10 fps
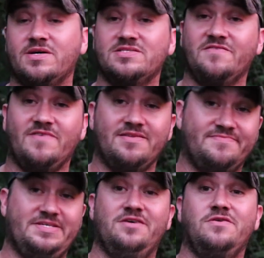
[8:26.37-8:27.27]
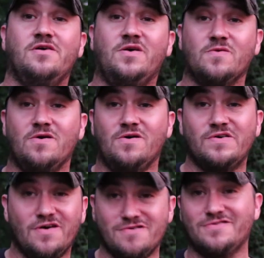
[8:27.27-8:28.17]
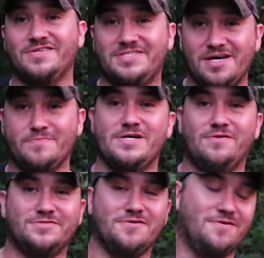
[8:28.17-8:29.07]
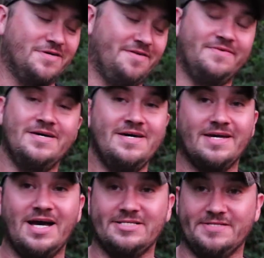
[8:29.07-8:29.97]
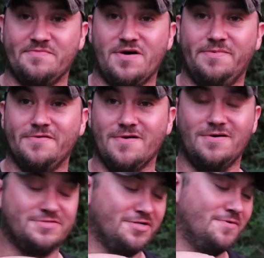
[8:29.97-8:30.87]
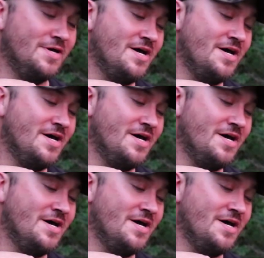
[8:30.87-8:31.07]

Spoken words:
because if I tell you all wrong, you're all going to tell me I was wrong, and guys, I'm probably wrong. So